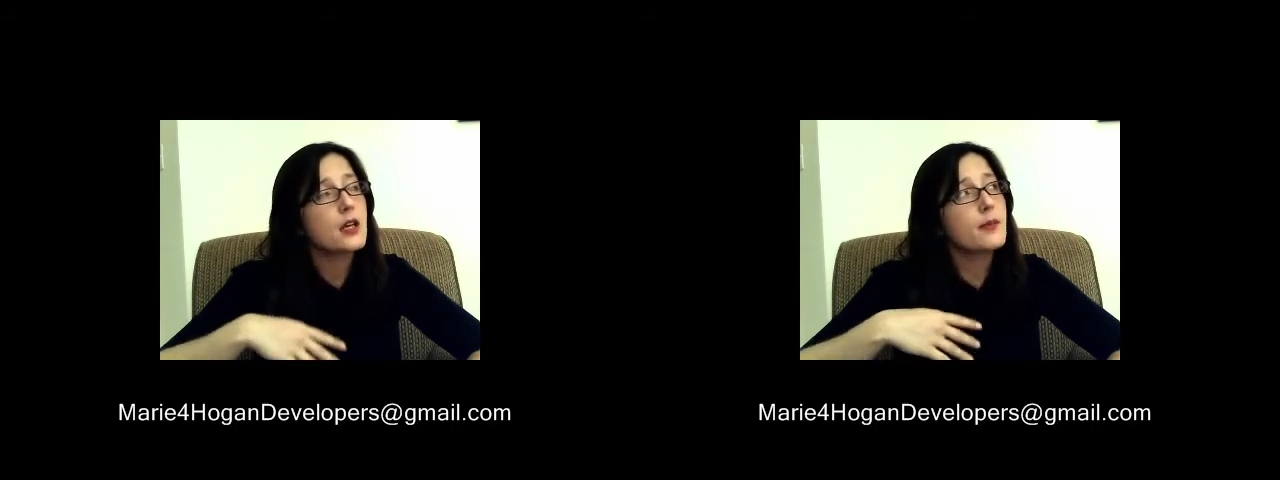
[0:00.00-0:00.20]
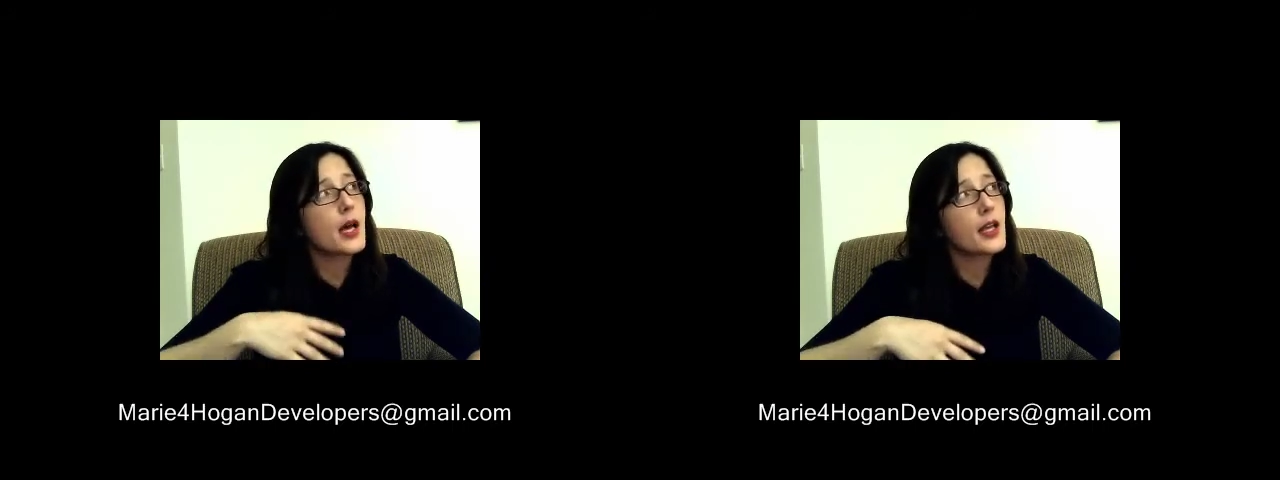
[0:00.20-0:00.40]

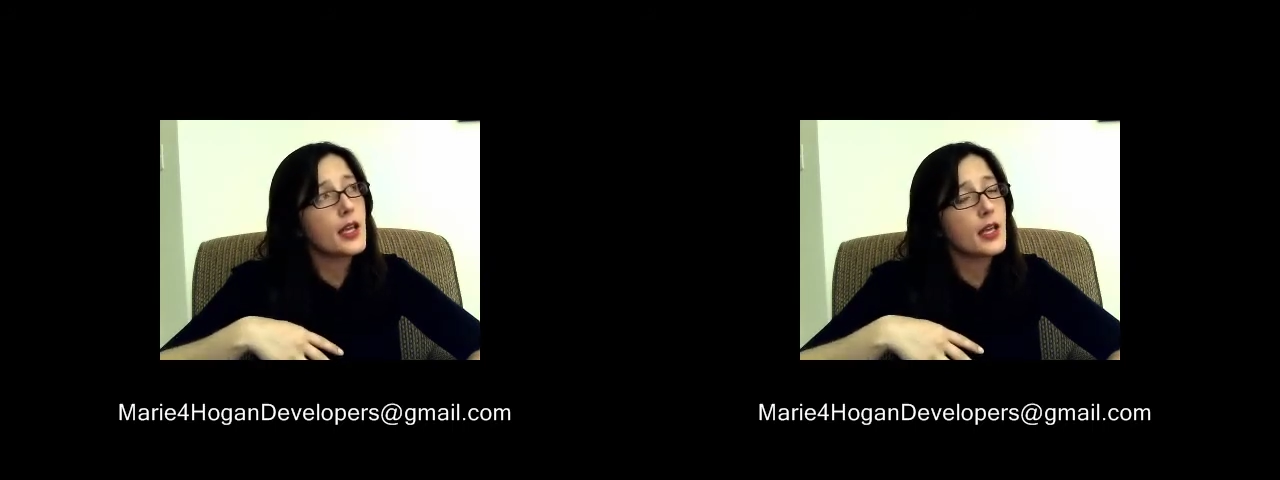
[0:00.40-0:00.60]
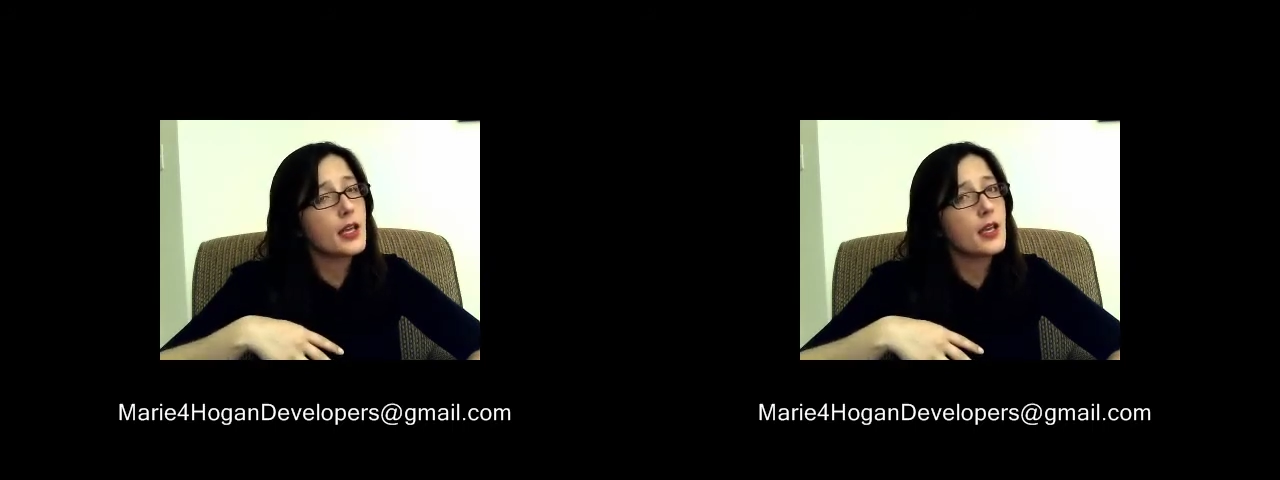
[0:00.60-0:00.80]

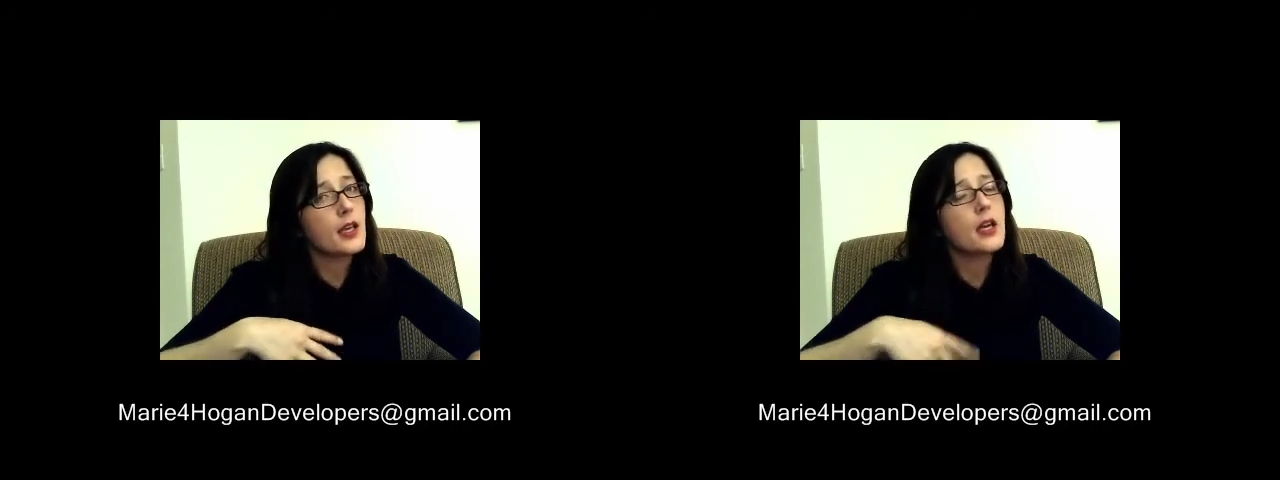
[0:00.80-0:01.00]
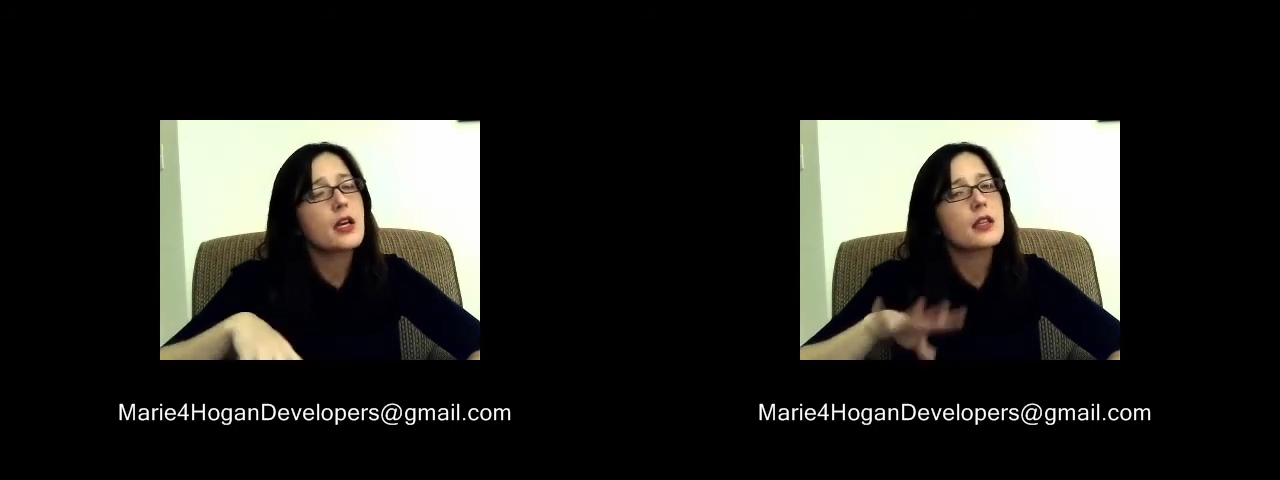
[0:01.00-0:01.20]
Marie,
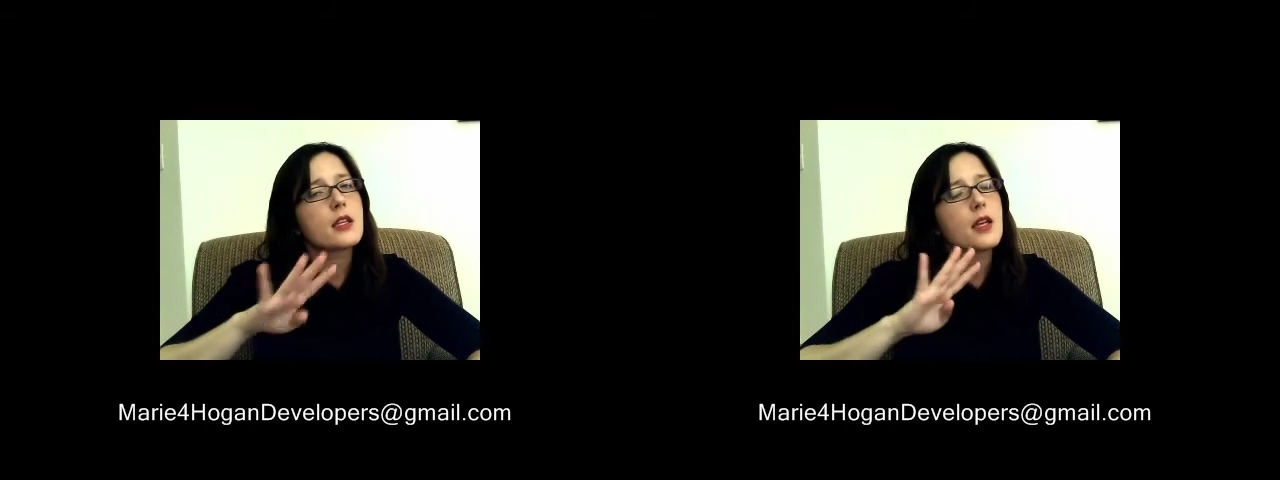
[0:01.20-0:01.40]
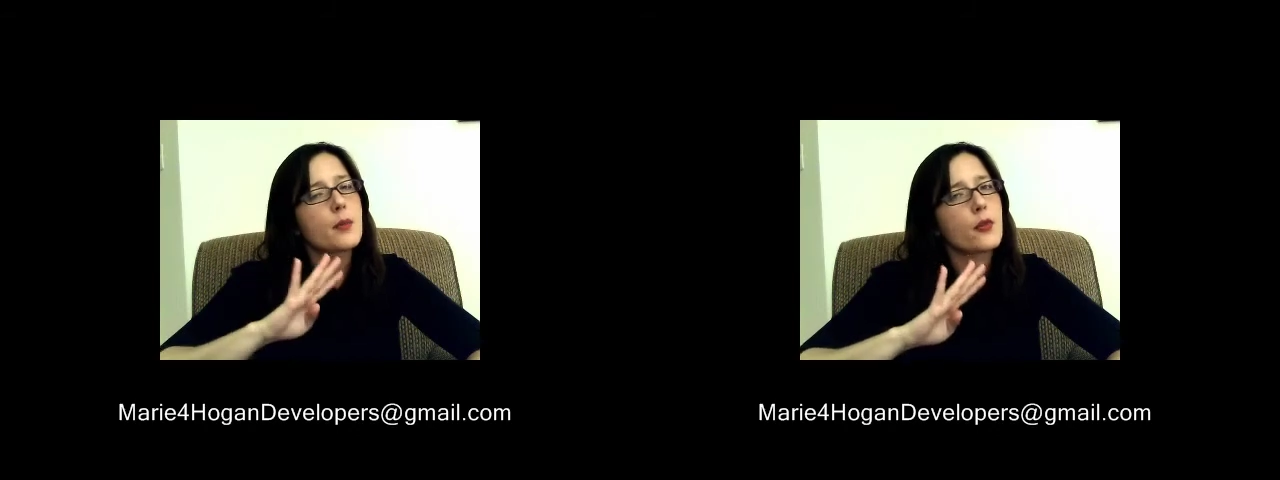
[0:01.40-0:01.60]
the
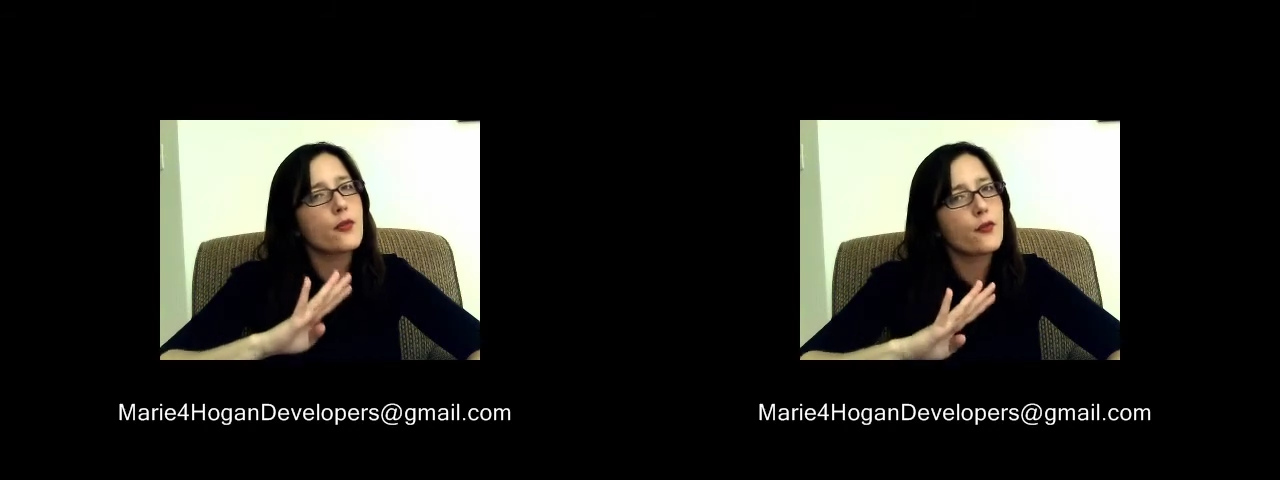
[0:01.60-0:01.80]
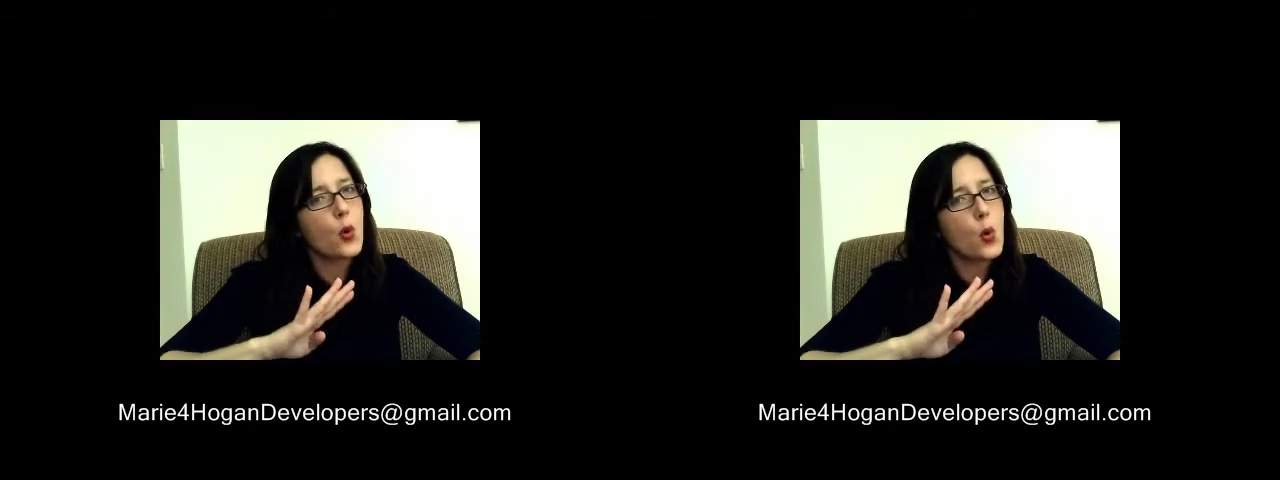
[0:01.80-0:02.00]
number
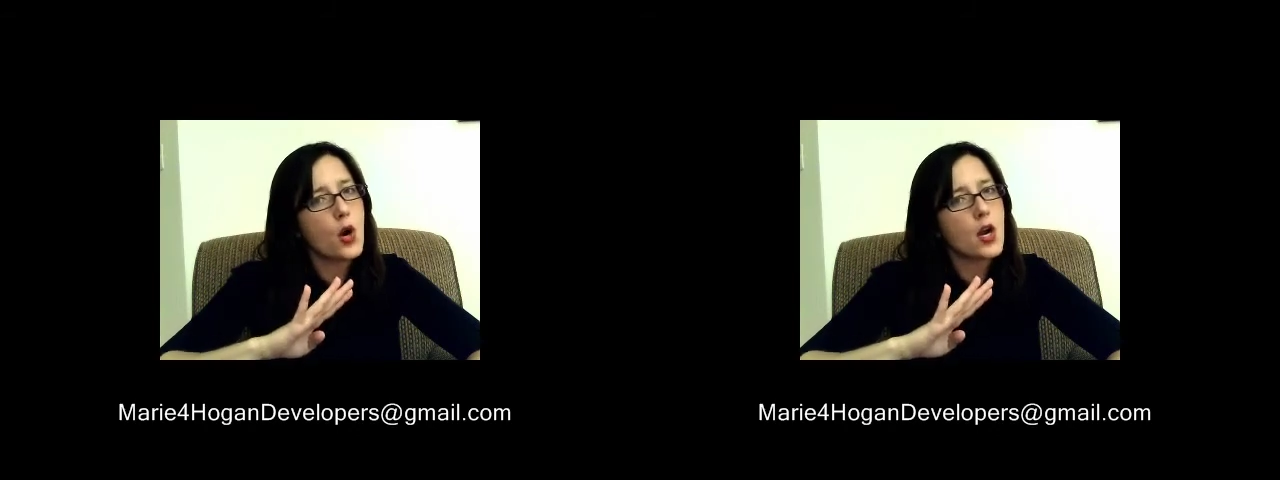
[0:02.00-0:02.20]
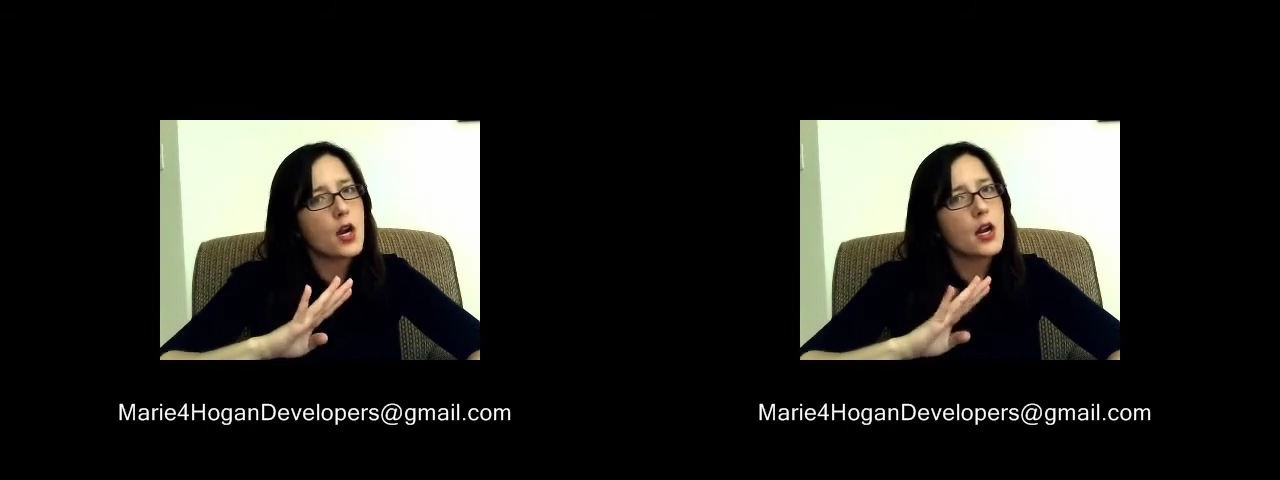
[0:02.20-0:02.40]

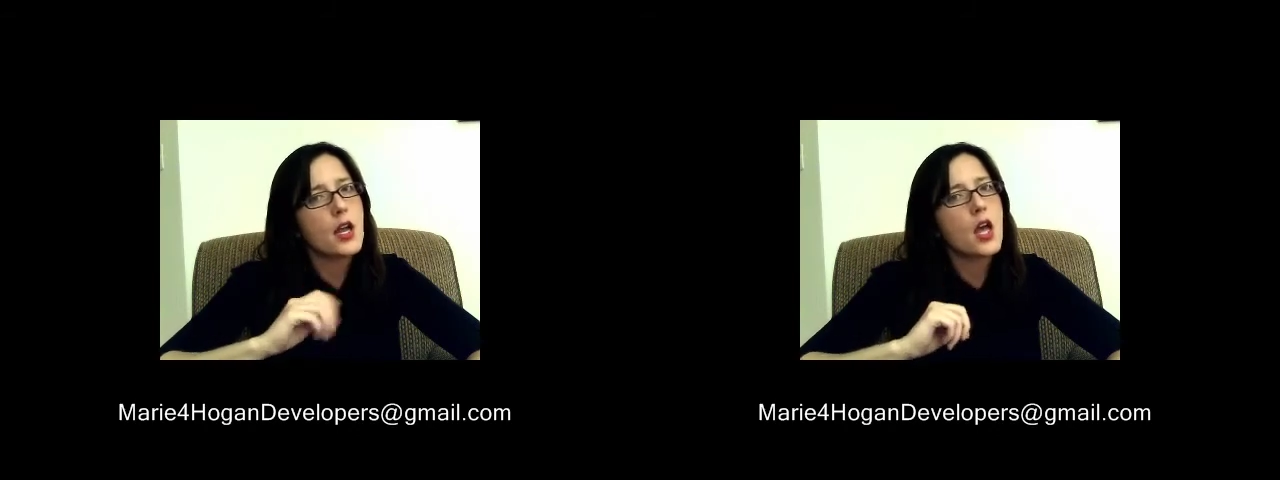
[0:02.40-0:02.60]
four,